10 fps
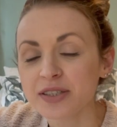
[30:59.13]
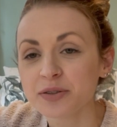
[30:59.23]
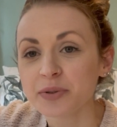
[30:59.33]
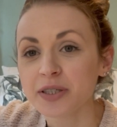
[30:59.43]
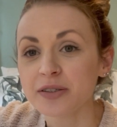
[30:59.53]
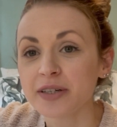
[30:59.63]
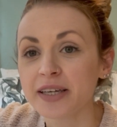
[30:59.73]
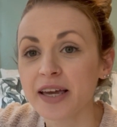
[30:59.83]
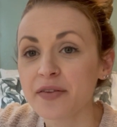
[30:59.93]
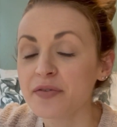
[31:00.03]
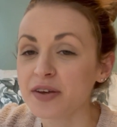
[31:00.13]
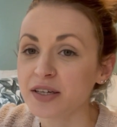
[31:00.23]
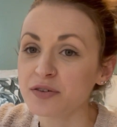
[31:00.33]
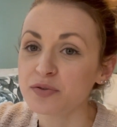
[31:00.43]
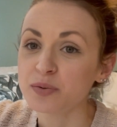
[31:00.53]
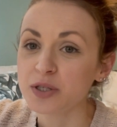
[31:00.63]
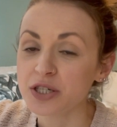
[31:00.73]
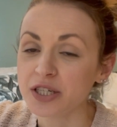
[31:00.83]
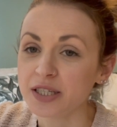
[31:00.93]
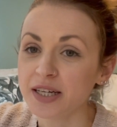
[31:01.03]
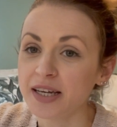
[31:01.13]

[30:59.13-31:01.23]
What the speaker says: this video. Again, thank you for watching,